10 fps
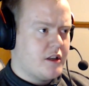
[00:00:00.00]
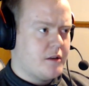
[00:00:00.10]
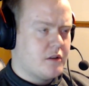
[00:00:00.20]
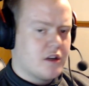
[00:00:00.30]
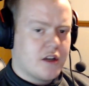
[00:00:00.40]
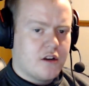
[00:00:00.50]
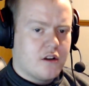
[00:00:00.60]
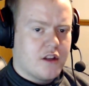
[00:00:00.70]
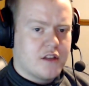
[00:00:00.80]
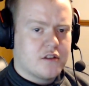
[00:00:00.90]
logging
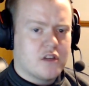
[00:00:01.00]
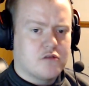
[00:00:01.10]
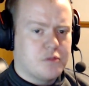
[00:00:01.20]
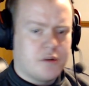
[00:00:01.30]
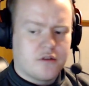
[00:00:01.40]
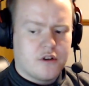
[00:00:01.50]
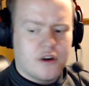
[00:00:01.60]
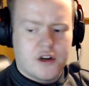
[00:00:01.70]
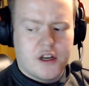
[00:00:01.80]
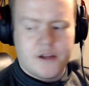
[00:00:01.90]
all this, so I will be
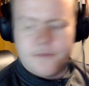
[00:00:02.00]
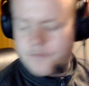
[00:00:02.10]
recording it.